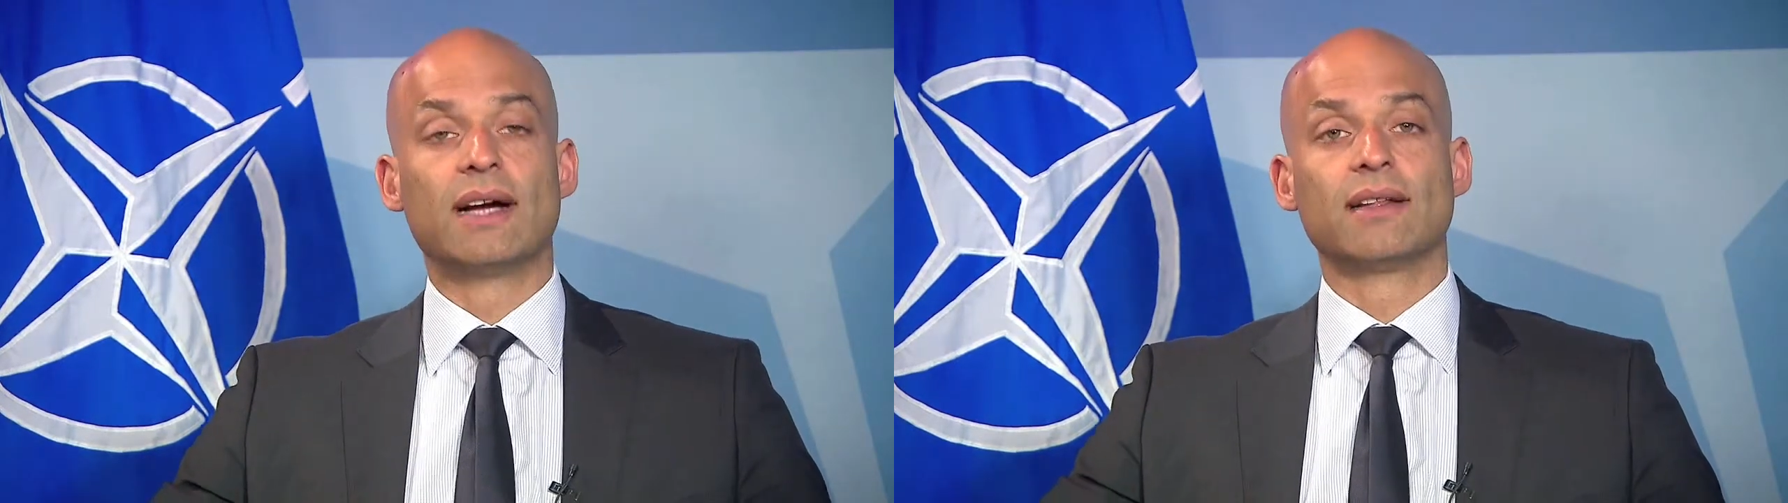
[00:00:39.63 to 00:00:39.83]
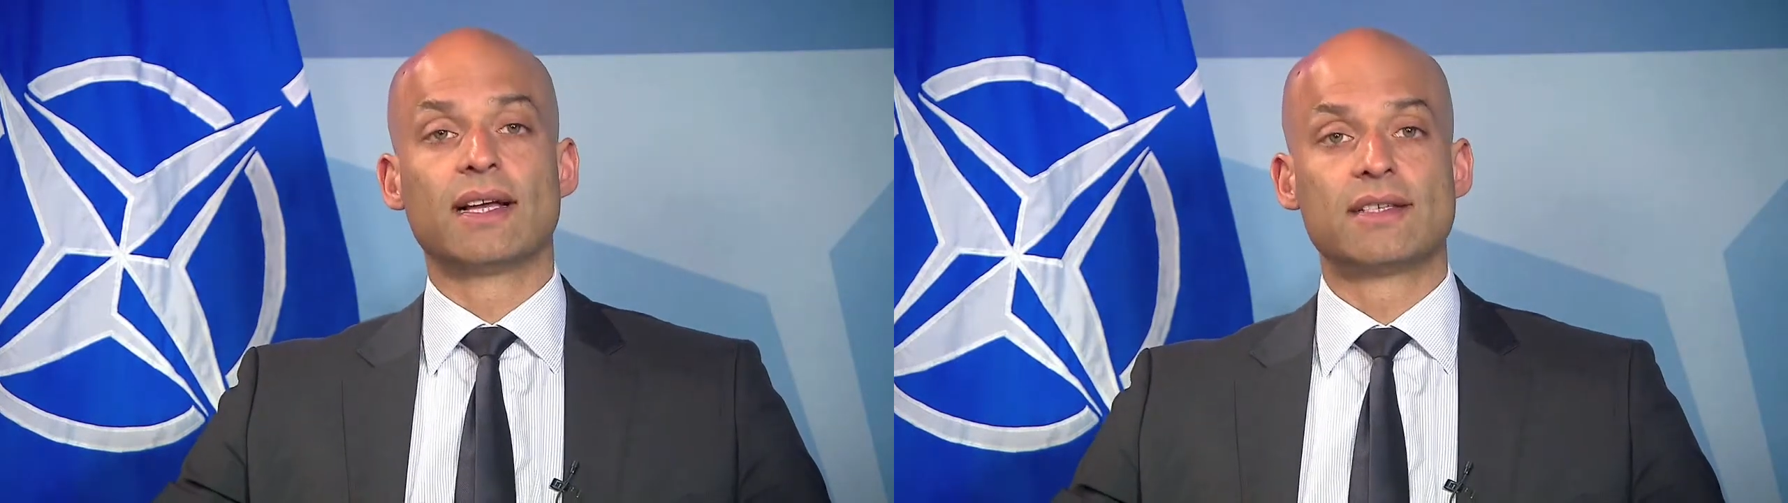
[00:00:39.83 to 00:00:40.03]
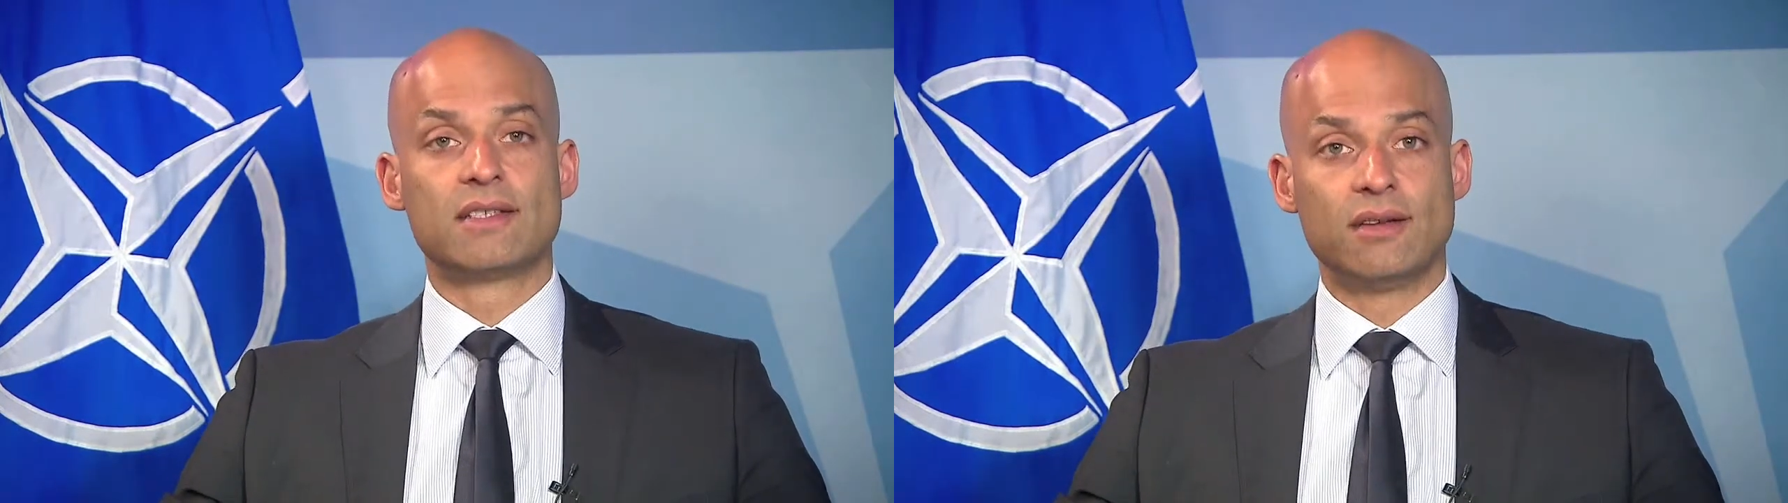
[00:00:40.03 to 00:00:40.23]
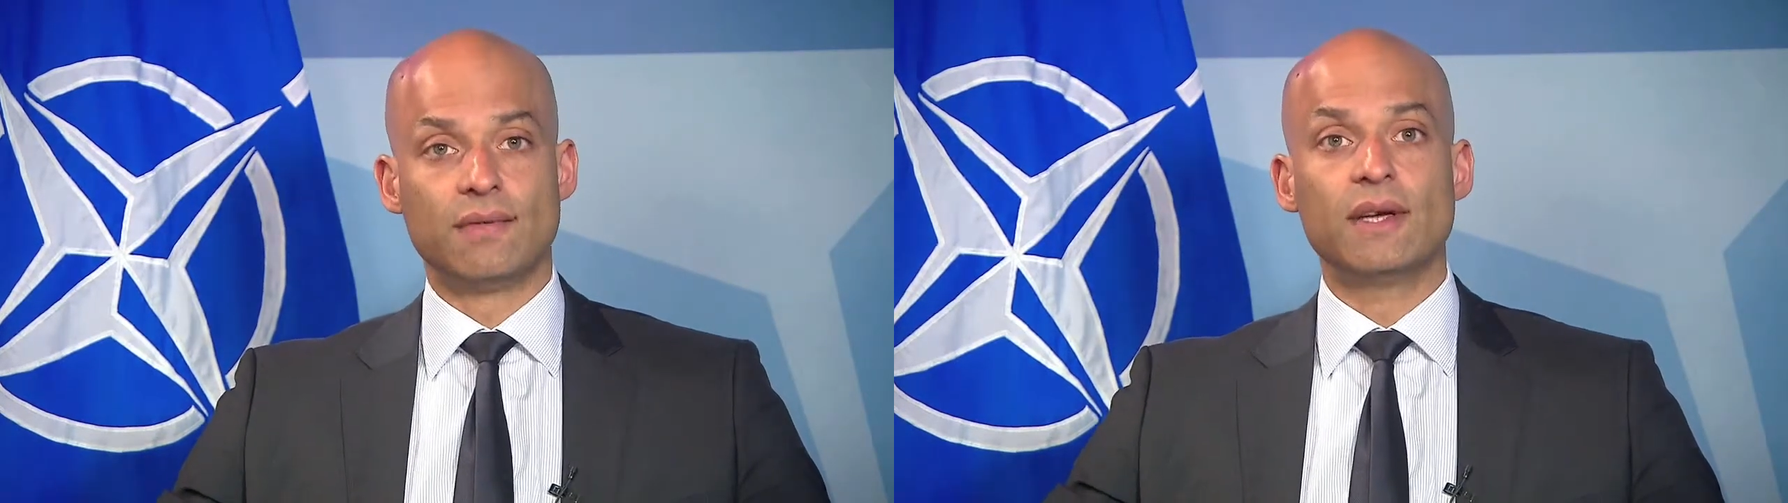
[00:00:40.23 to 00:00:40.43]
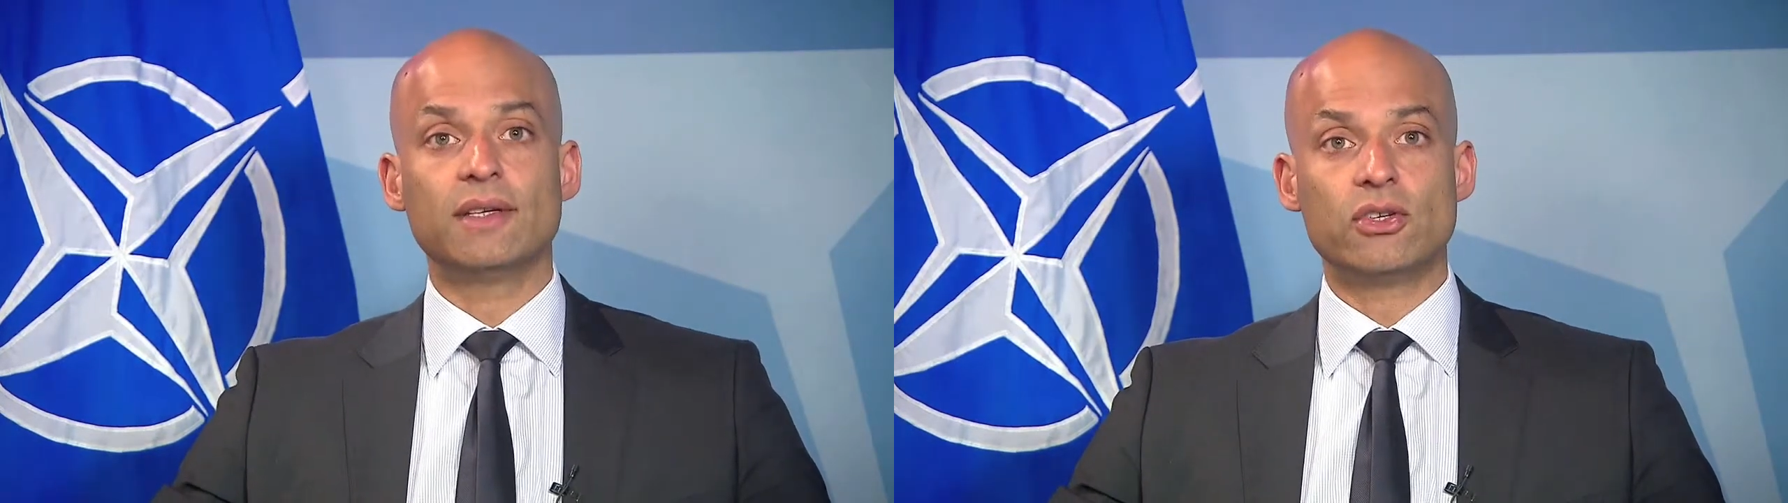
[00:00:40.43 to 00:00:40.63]
allies to
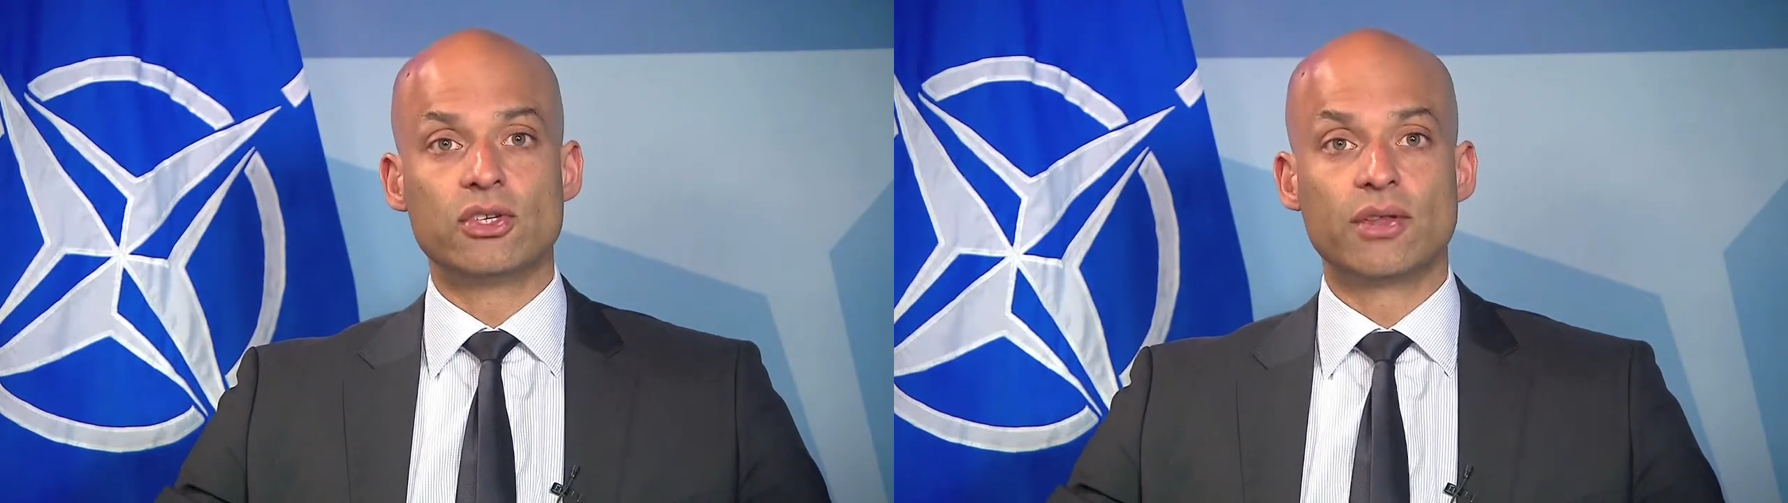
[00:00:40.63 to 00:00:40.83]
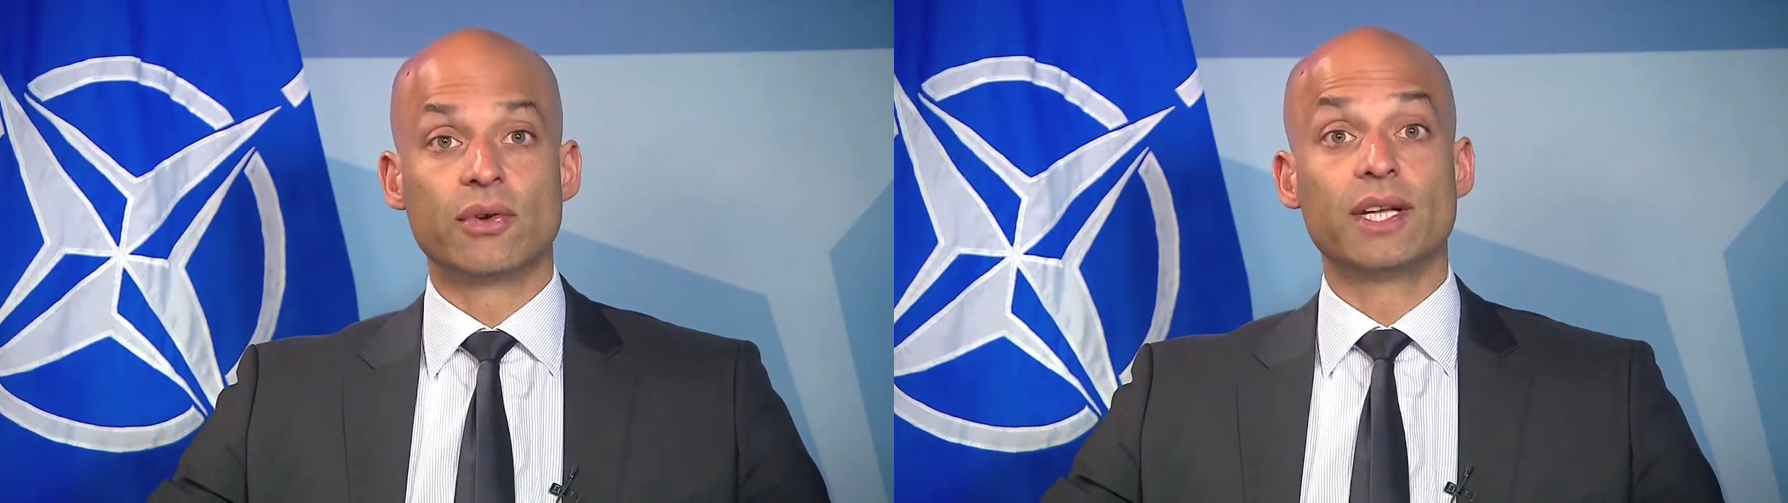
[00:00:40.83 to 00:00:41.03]
defend each other,